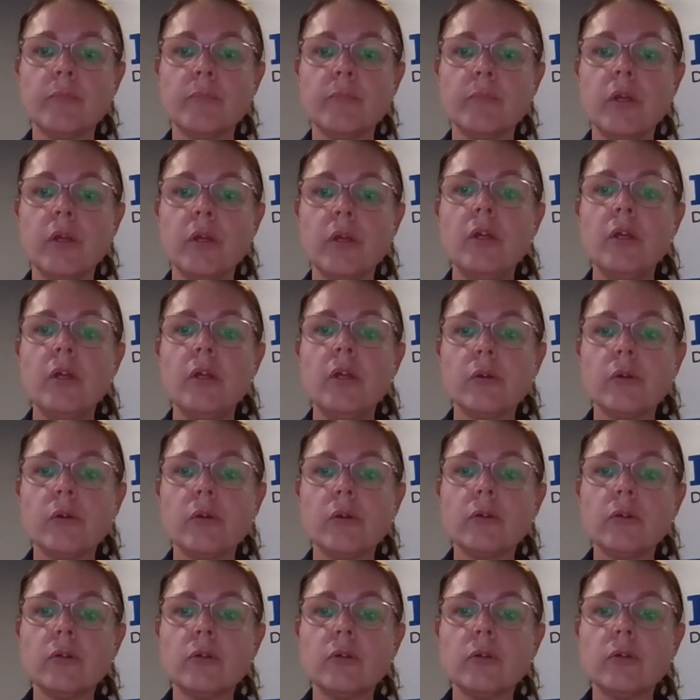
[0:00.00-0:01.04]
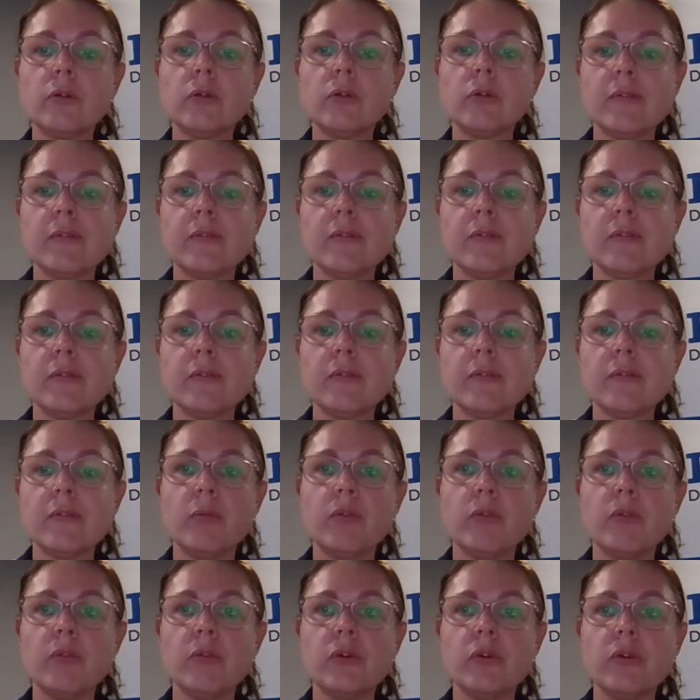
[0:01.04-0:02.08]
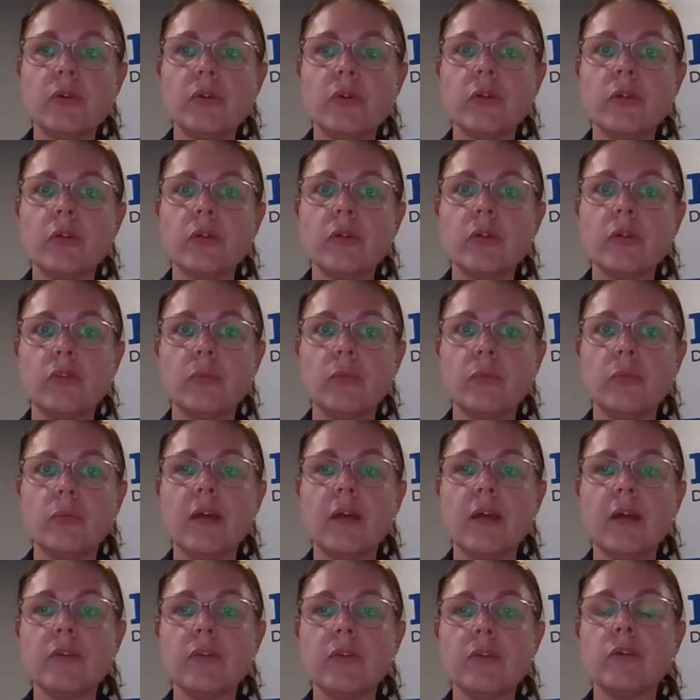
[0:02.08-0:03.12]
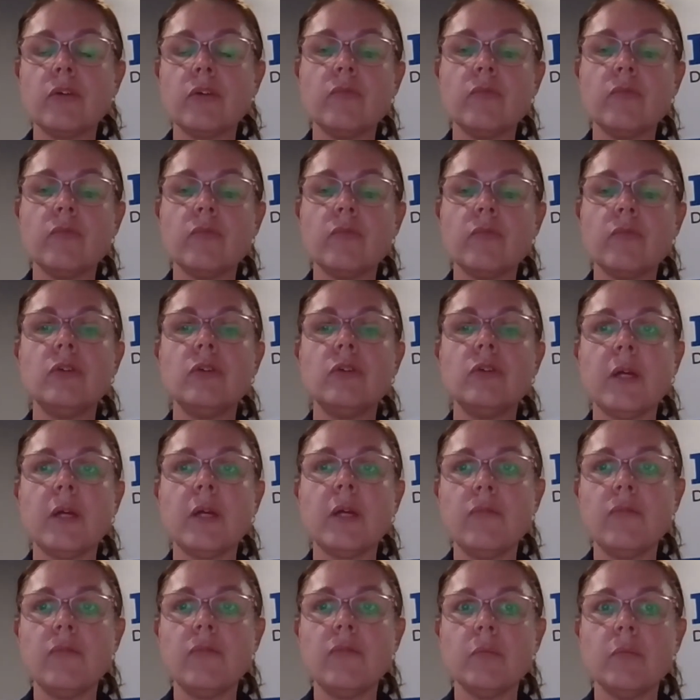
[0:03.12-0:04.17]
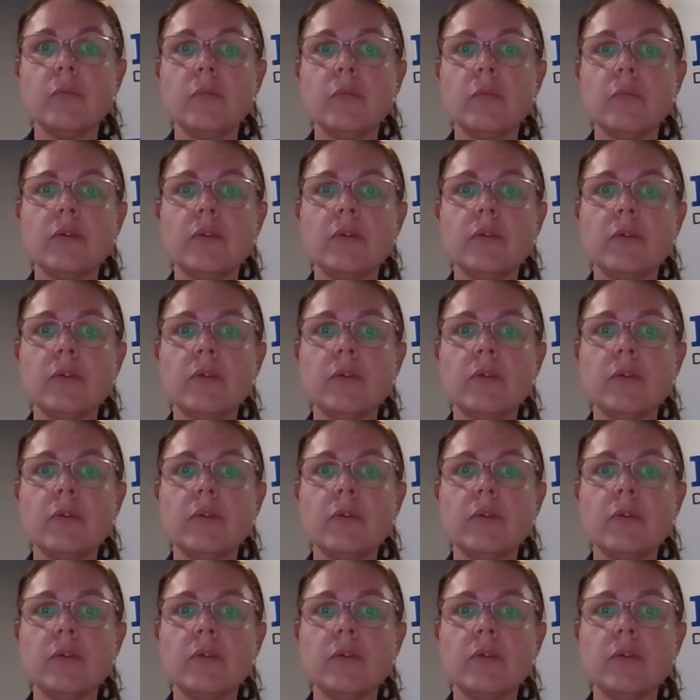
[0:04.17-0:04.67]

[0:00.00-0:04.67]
Don't go past the house with the dog until we have this confident new behaviour in place.